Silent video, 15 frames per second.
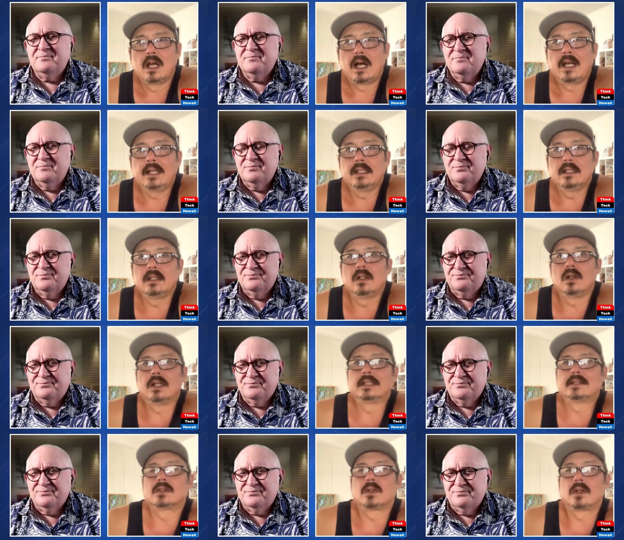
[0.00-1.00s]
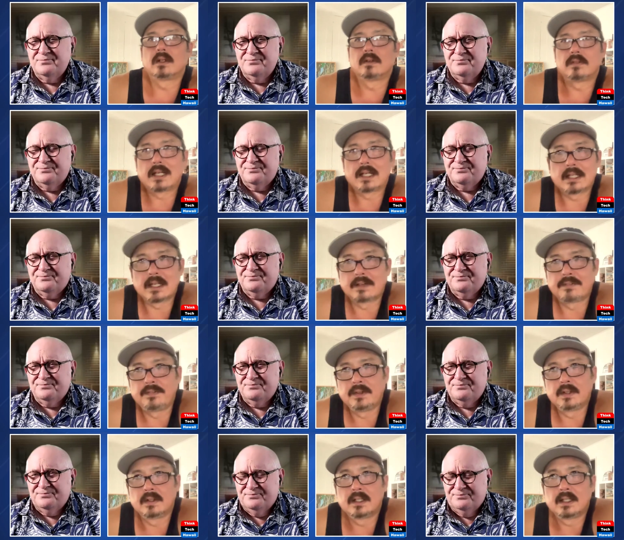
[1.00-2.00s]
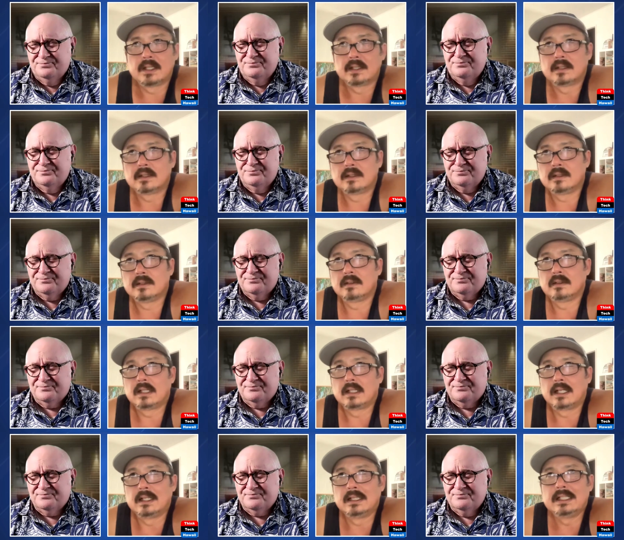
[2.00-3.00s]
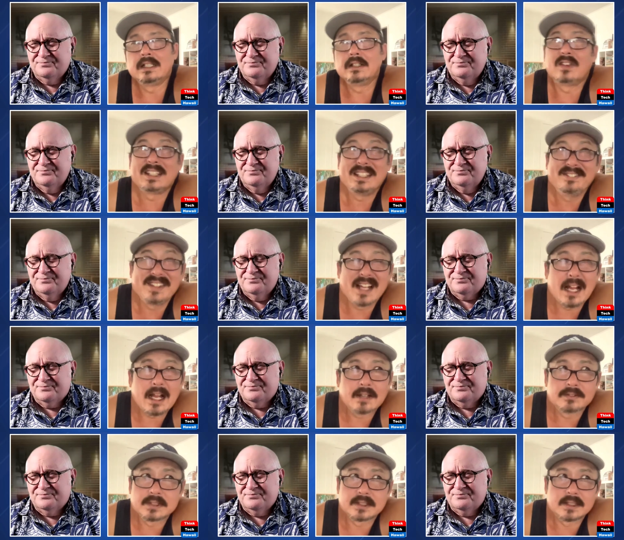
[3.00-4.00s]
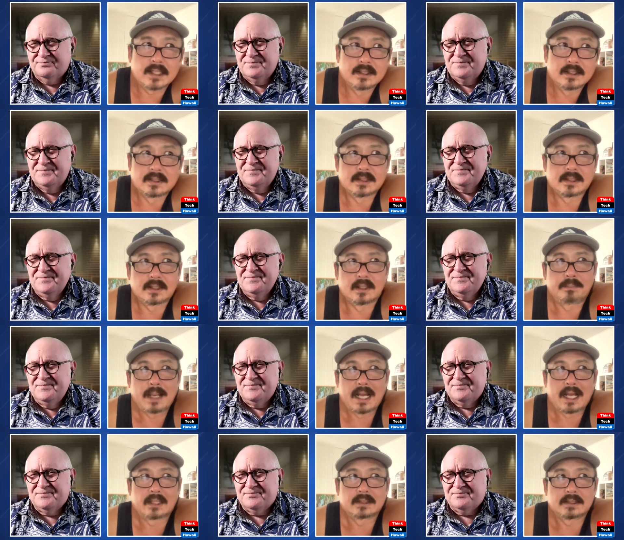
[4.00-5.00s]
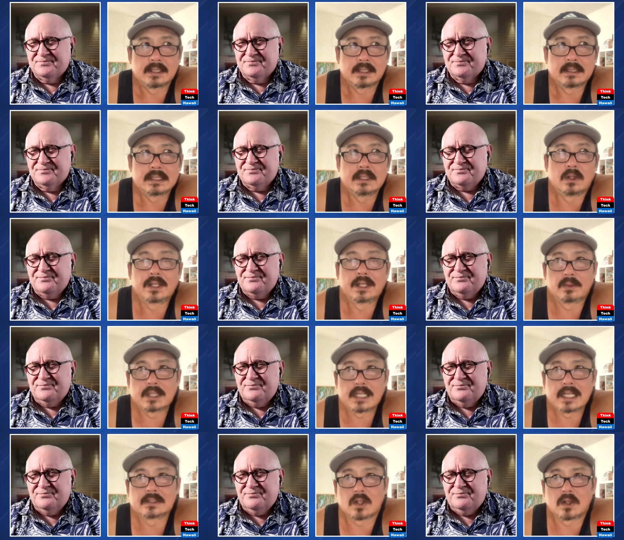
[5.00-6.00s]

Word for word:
Speaker 1: I, you know, it's sort of, I, I feel like, and, you know, even I've said this in the past, it, you know, it has